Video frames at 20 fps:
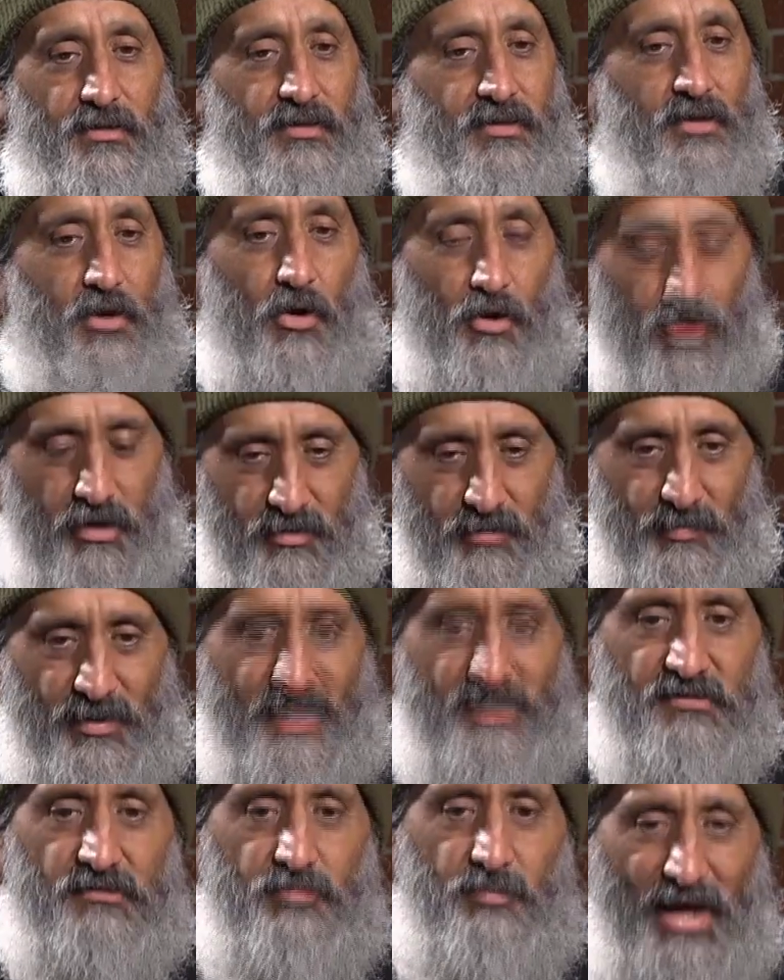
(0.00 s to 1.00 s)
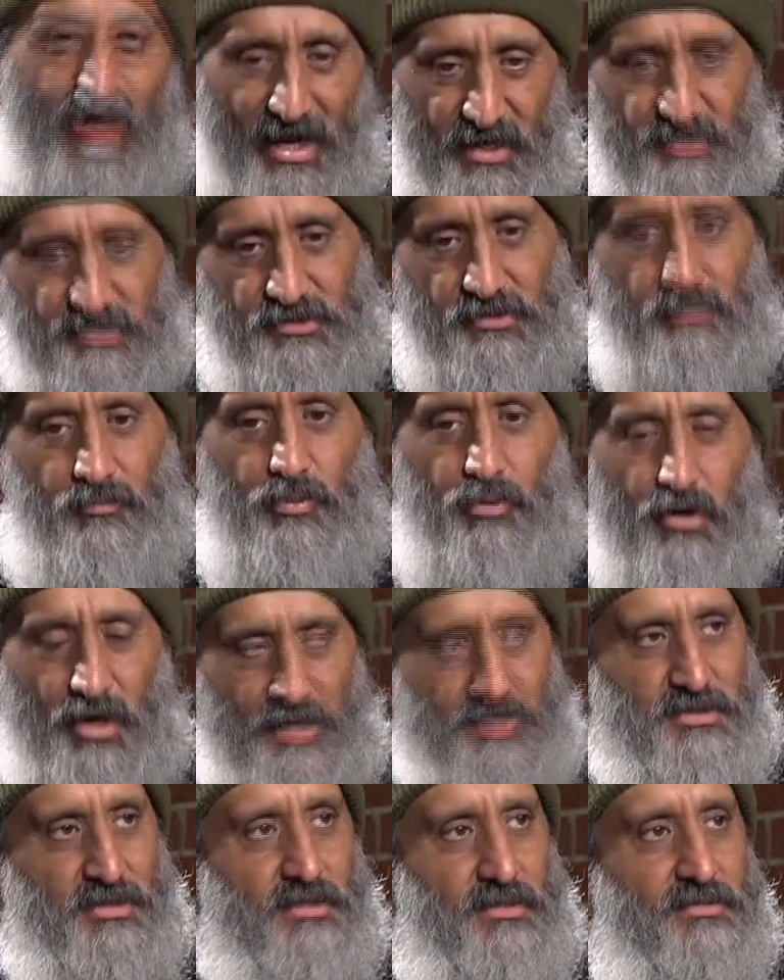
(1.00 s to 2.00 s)
an art-based passion
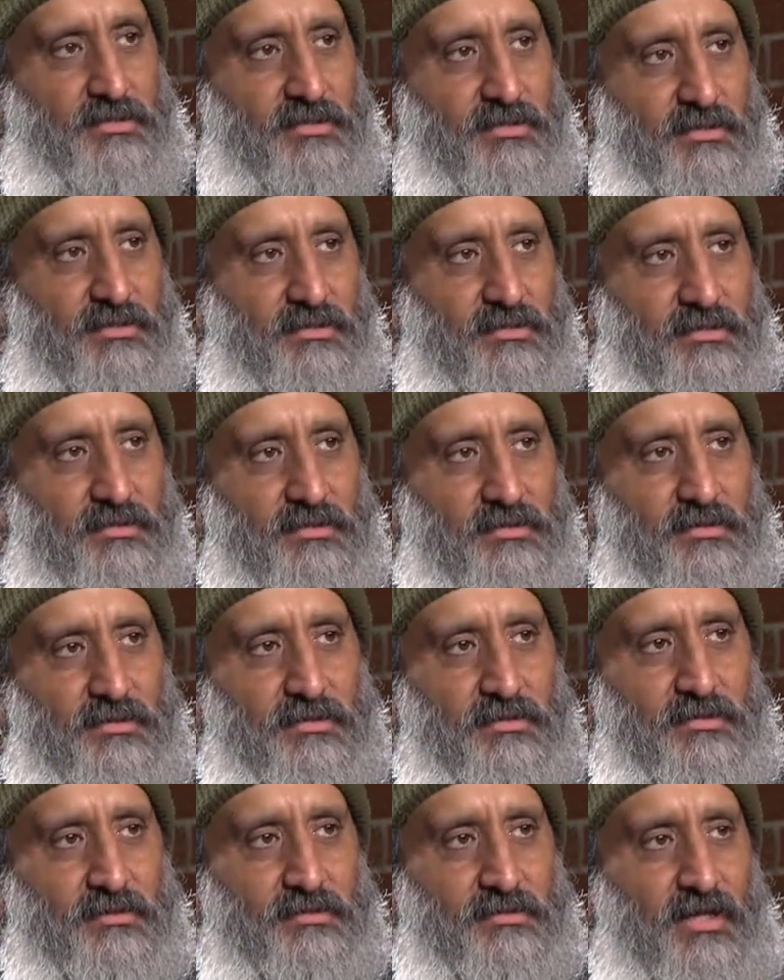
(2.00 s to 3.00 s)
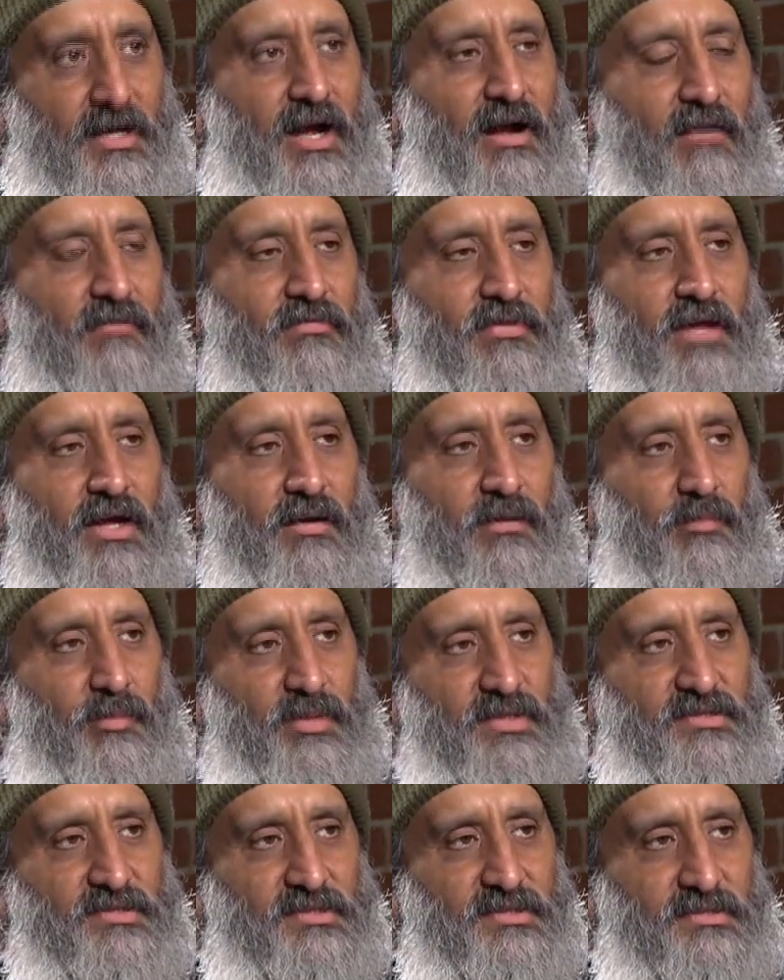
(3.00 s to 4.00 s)
project to have that
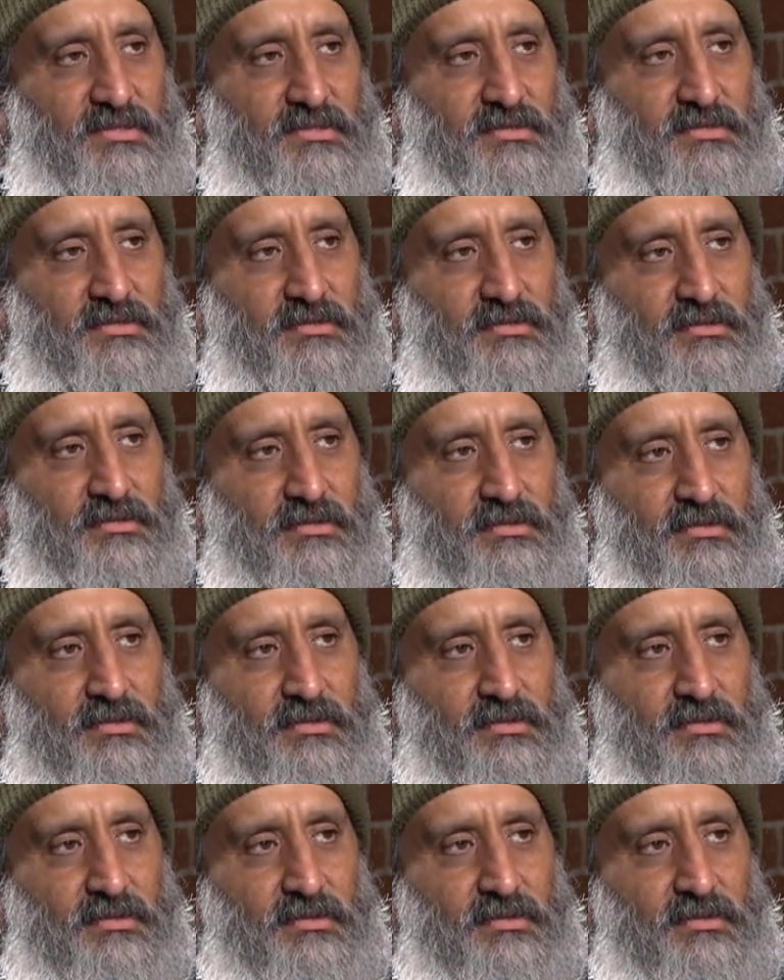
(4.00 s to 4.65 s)
business,